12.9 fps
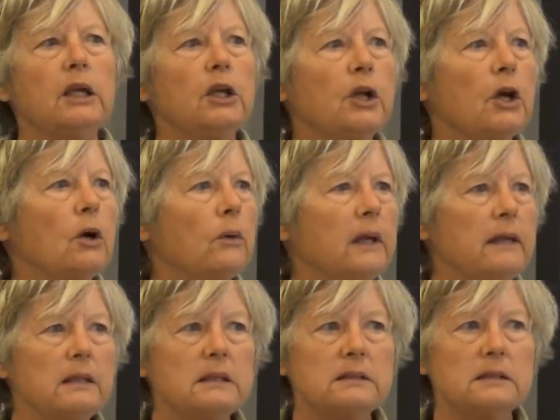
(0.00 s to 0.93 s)
You know,
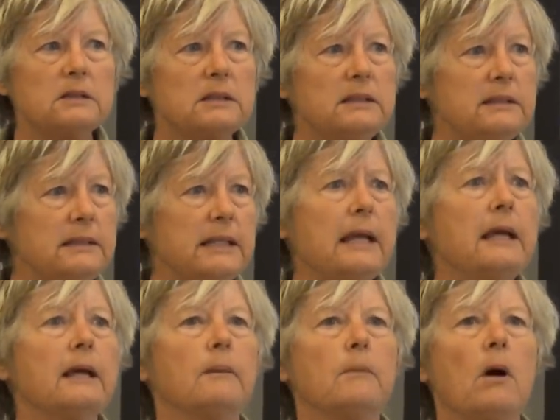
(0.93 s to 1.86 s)
this is
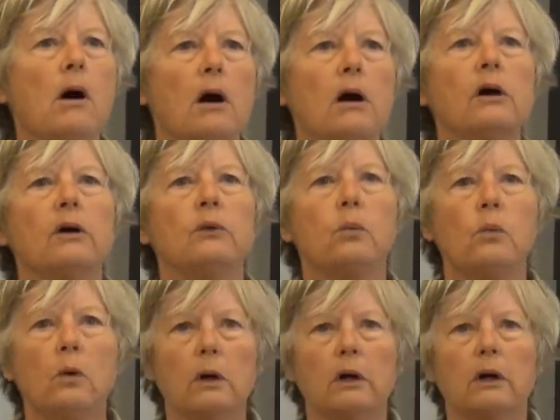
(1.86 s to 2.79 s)
damn hard
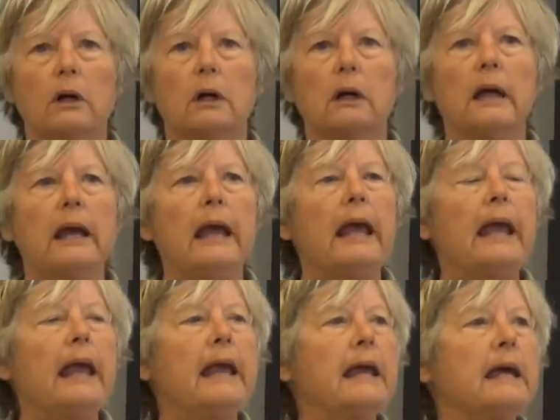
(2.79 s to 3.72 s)
work.
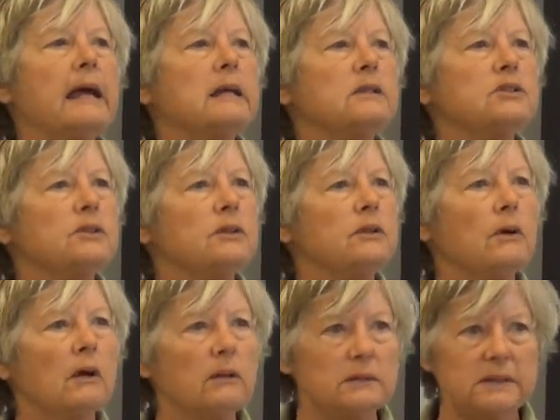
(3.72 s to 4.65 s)
And
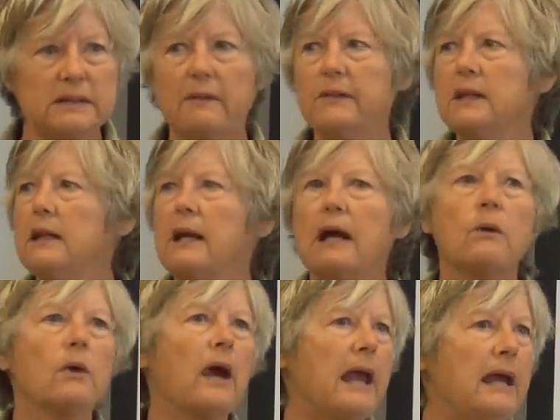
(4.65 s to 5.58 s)

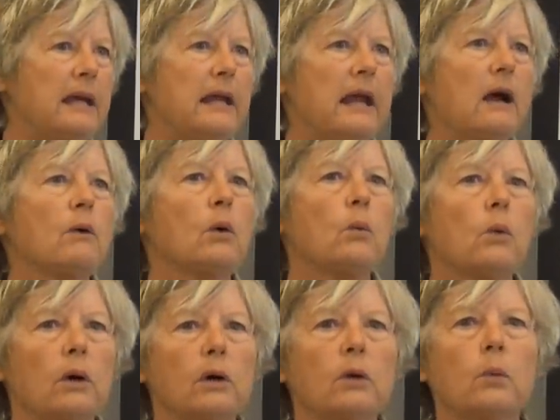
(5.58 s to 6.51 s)
seventy-hour, eighty-hour
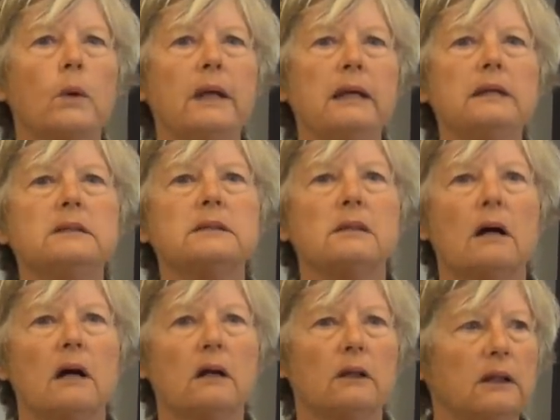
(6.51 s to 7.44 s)
work weeks
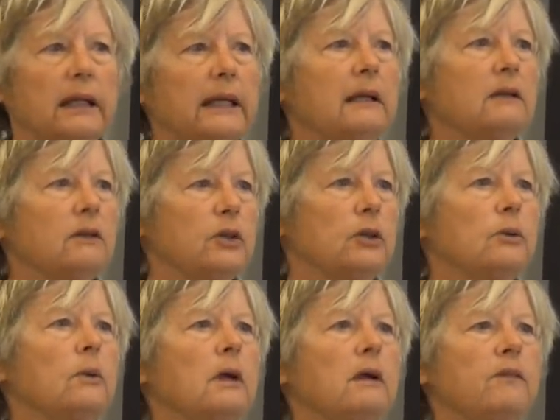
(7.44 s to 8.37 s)
are gonna kill
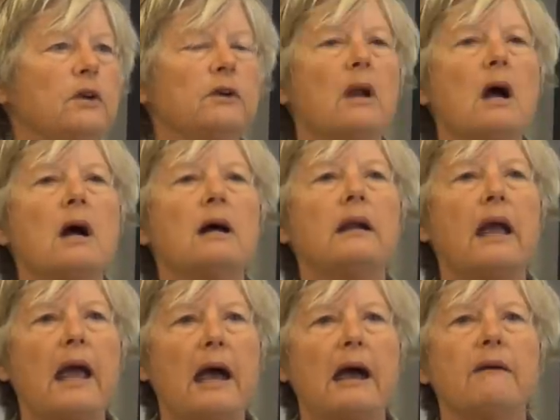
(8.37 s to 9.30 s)
you if you're not
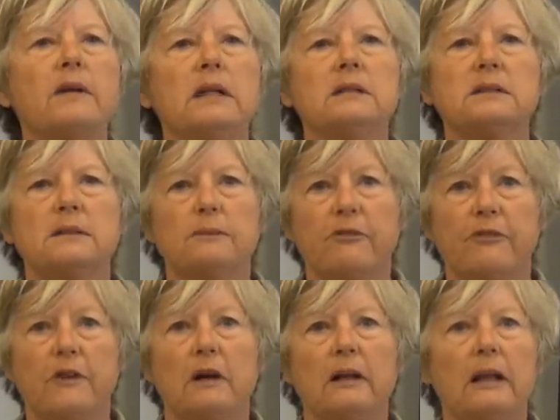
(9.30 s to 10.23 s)
having some
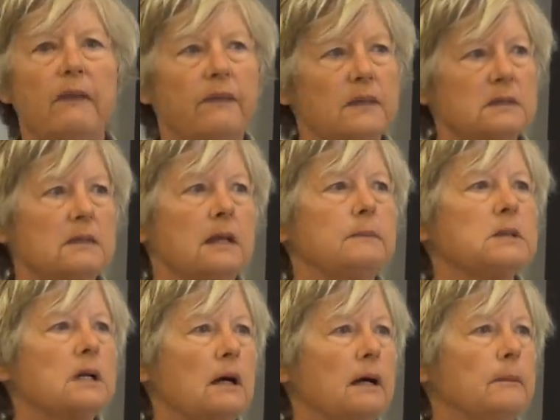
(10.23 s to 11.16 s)
fun at the same
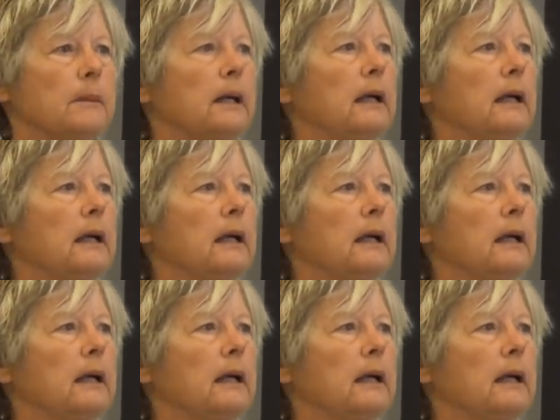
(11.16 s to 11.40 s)
time